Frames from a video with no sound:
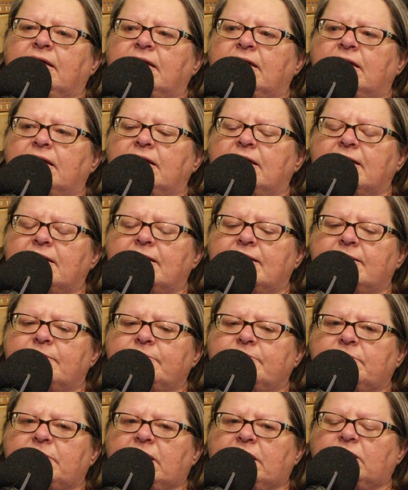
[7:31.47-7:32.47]

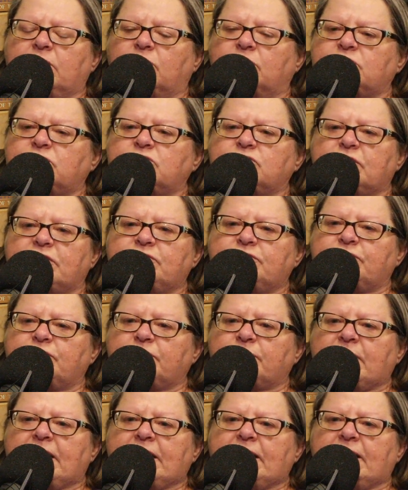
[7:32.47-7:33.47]
I know it's stressful
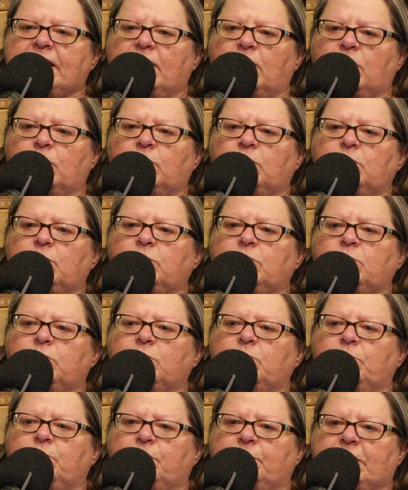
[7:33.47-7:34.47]
right now,
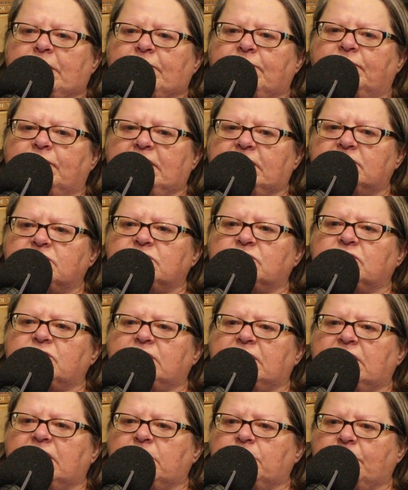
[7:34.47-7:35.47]
but things are going to
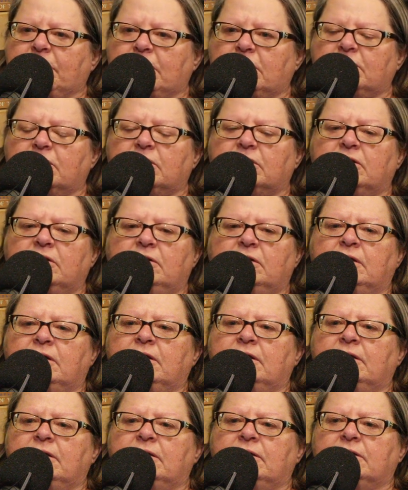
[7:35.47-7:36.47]
get better.
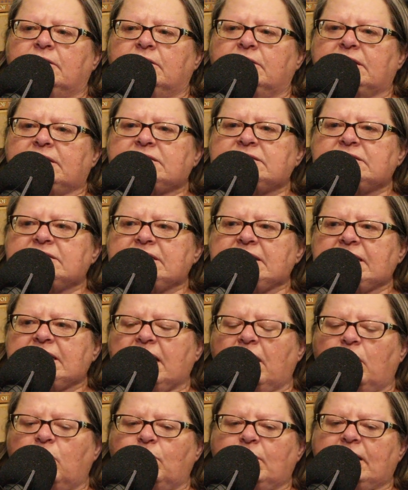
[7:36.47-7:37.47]
Let's see
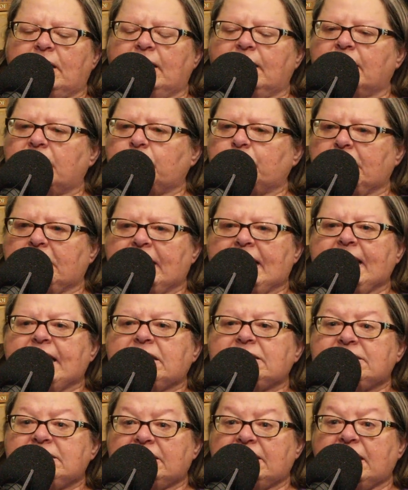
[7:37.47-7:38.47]
how we can get a plan
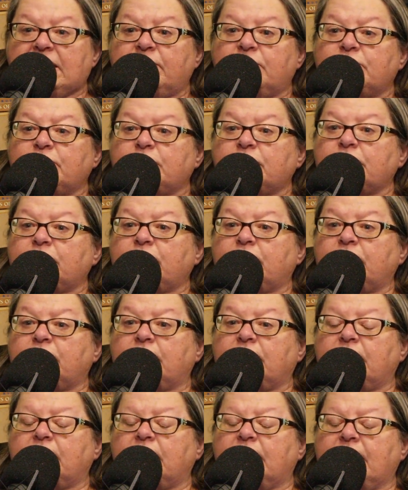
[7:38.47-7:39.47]
together
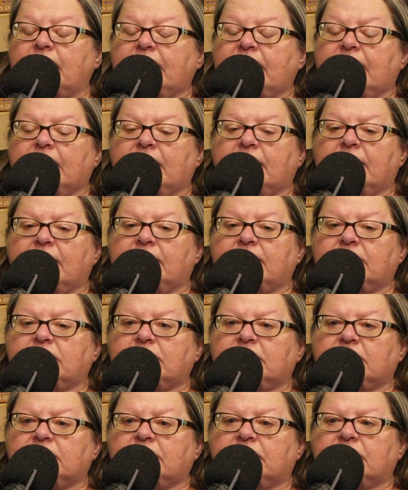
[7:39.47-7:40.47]
and
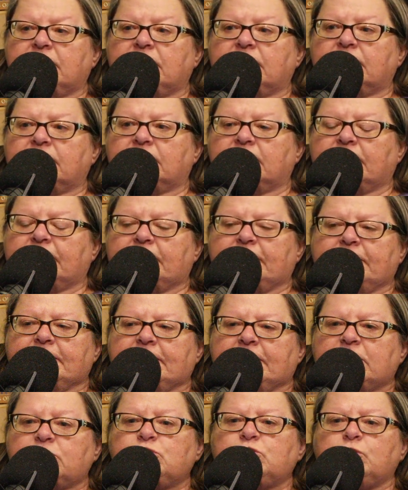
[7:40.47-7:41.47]

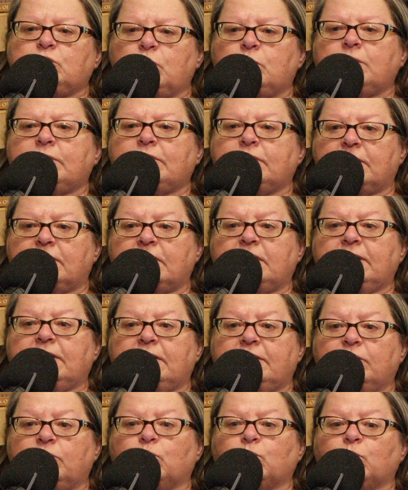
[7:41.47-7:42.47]
get you going
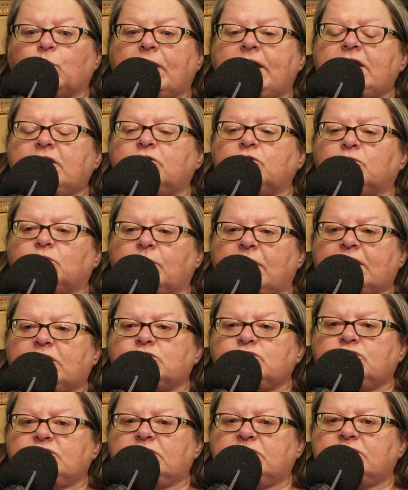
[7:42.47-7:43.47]
in the right
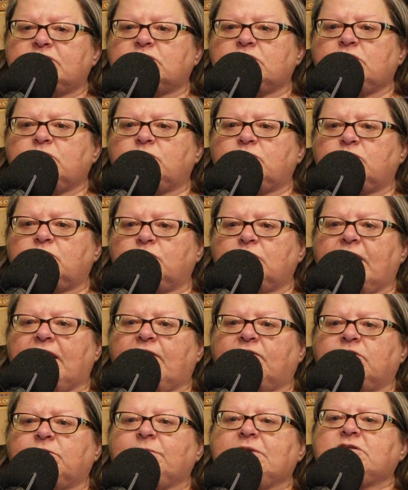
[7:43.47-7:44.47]
direction so you don't have
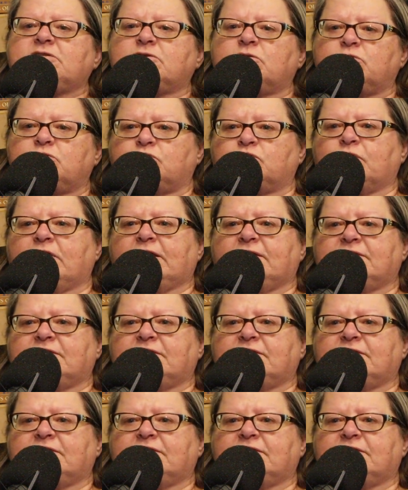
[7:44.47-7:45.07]
to be so stressed.